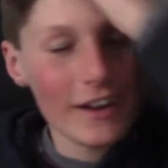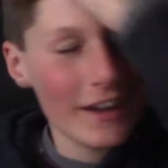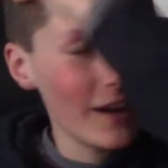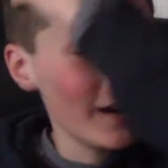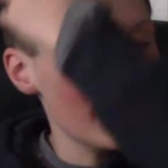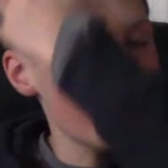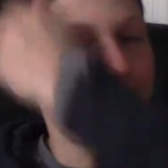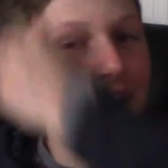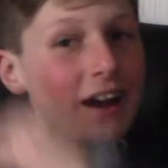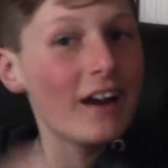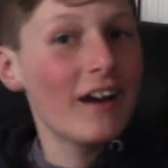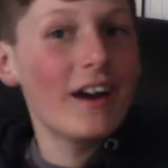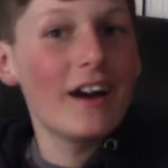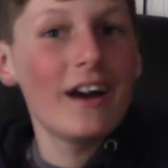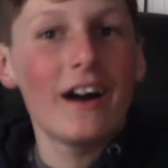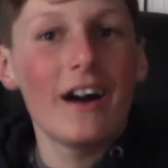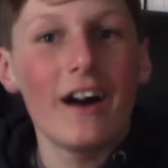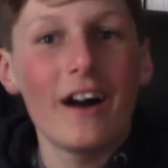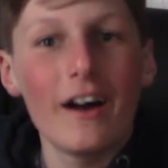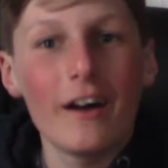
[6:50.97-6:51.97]
Haha,
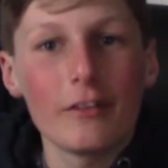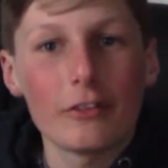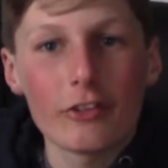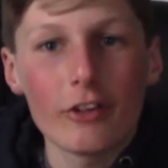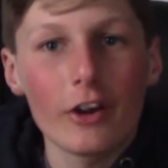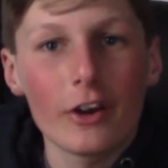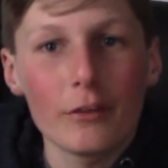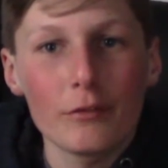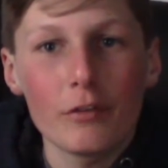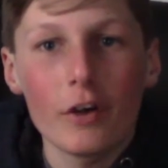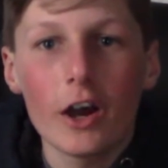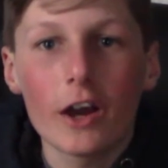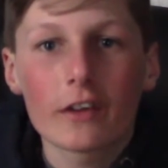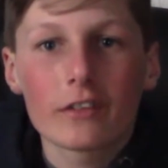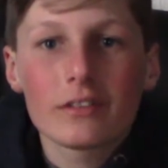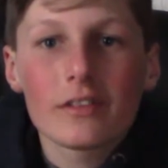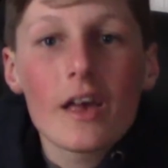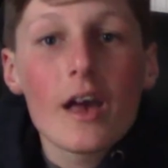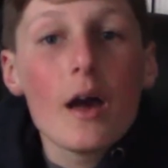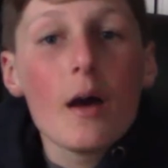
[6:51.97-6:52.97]
haha, sorry
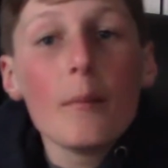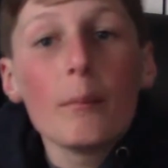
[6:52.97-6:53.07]
Fox.